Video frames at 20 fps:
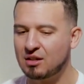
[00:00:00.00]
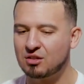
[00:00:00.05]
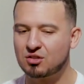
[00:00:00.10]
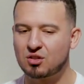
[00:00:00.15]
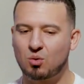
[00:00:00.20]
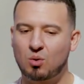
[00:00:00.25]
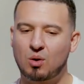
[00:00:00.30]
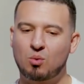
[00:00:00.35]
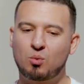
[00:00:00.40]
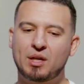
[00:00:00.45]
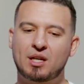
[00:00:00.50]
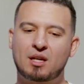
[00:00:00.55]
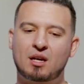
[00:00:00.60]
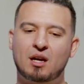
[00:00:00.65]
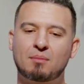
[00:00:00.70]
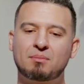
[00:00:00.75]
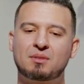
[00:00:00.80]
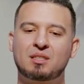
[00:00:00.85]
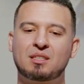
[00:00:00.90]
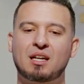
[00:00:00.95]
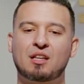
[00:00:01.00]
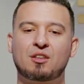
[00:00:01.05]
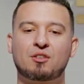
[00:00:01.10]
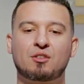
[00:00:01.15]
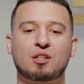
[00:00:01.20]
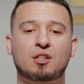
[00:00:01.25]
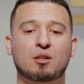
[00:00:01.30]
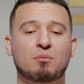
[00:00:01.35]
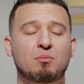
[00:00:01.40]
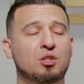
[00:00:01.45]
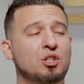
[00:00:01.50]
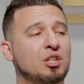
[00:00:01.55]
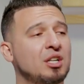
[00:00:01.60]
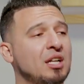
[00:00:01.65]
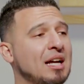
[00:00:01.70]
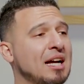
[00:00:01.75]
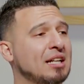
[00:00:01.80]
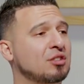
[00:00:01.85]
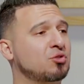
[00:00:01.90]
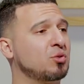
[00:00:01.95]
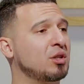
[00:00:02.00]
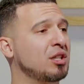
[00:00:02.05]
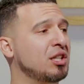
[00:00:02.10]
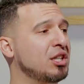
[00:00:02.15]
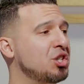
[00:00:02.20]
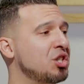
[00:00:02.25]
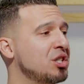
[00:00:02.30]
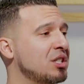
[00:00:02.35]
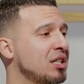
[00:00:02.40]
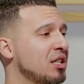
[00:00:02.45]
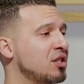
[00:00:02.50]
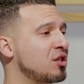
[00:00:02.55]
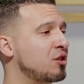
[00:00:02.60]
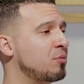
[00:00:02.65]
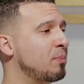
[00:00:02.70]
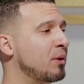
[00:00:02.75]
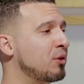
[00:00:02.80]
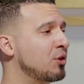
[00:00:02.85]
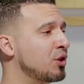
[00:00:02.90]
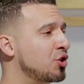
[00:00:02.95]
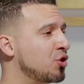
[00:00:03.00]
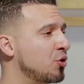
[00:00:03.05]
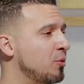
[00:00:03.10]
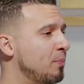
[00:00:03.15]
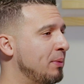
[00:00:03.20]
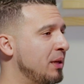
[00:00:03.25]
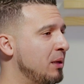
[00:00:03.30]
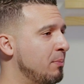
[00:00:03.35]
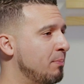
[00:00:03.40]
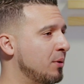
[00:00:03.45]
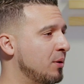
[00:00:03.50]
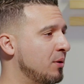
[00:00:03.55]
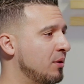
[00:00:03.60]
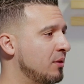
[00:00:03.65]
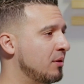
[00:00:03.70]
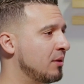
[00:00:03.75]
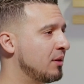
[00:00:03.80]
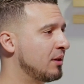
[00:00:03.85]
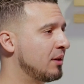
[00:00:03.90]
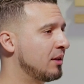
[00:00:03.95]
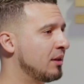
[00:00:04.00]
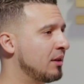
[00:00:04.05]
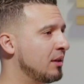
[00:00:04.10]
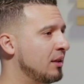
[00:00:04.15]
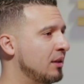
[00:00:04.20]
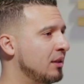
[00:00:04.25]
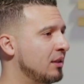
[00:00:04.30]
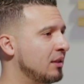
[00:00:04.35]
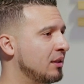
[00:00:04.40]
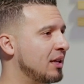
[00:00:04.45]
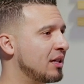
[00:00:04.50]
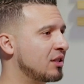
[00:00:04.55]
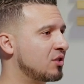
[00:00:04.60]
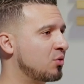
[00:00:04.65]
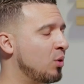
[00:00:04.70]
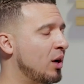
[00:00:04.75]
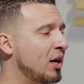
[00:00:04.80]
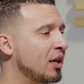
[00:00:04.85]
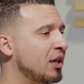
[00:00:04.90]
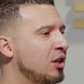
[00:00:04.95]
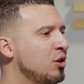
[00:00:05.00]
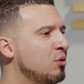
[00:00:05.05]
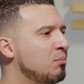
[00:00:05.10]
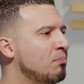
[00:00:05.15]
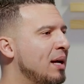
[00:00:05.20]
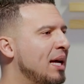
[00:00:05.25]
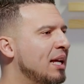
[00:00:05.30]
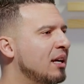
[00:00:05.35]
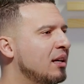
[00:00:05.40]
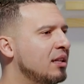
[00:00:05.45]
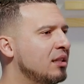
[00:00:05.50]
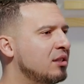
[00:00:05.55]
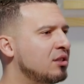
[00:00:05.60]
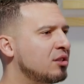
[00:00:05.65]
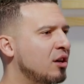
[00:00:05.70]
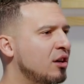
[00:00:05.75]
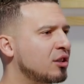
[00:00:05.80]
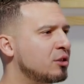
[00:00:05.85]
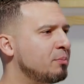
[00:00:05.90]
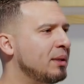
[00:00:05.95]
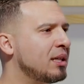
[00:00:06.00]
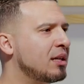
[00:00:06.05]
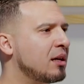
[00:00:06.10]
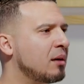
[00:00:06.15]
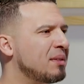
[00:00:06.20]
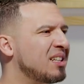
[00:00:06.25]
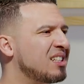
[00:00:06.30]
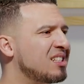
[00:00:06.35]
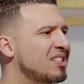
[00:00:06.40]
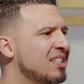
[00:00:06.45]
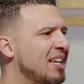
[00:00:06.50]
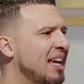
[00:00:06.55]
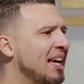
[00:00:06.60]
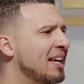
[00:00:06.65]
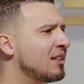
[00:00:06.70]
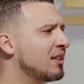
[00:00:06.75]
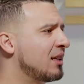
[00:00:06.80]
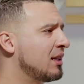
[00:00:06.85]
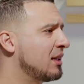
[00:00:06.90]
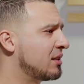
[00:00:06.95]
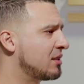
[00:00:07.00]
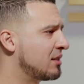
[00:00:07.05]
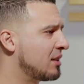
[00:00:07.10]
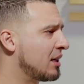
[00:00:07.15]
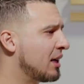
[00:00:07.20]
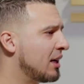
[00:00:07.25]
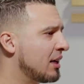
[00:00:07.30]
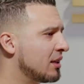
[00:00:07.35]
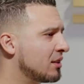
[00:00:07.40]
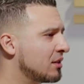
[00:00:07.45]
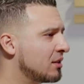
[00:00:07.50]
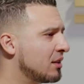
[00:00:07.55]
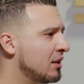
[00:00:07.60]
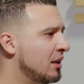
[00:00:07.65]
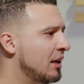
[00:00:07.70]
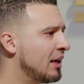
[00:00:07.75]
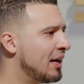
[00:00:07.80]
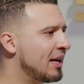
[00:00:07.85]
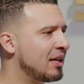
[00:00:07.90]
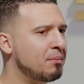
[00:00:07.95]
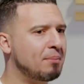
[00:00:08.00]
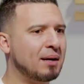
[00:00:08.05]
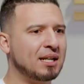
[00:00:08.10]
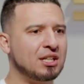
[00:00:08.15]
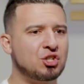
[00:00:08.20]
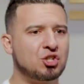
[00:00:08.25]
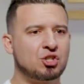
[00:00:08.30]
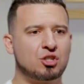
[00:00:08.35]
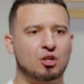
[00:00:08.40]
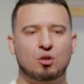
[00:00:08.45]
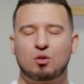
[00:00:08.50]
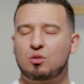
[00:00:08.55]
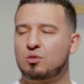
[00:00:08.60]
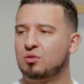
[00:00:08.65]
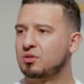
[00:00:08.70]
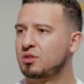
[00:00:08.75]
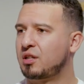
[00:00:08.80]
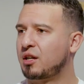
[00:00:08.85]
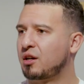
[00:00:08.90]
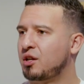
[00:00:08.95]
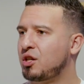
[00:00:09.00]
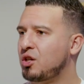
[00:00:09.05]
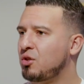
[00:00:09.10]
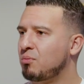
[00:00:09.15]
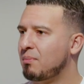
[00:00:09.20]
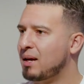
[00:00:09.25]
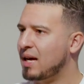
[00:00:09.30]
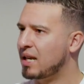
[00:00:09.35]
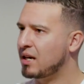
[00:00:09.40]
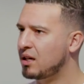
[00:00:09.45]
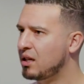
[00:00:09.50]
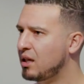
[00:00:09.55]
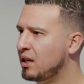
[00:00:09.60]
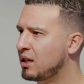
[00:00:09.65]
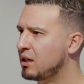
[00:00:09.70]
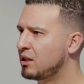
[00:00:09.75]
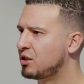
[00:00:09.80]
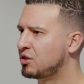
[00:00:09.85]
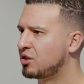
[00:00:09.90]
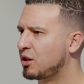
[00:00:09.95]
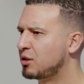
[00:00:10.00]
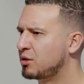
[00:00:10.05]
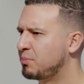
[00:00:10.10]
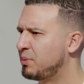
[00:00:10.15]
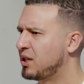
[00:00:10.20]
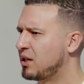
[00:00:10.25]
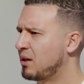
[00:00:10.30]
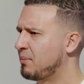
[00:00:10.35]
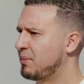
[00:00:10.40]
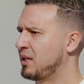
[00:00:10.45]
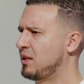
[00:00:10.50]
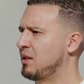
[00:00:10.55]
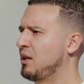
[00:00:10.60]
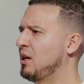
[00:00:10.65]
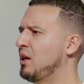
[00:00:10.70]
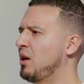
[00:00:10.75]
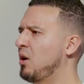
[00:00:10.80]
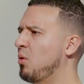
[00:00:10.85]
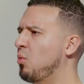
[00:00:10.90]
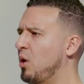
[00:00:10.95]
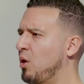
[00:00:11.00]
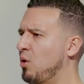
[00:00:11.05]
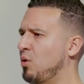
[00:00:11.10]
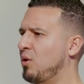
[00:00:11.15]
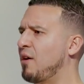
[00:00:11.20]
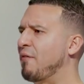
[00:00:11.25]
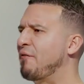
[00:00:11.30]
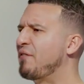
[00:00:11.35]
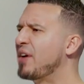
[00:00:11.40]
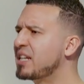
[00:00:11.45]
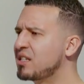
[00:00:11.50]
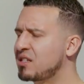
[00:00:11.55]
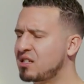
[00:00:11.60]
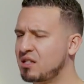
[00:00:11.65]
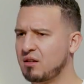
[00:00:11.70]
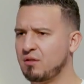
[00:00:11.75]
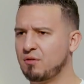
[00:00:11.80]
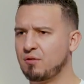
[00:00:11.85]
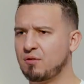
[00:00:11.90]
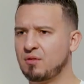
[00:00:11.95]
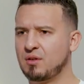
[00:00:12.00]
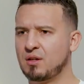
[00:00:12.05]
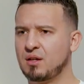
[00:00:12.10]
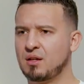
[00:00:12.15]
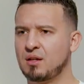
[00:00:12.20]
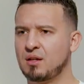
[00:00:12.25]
So when we come together in community as religious and spiritual people, guess what? Humanity starts becoming scandalous to us. Anybody shows their humanity and it starts becoming, whoa, offensive.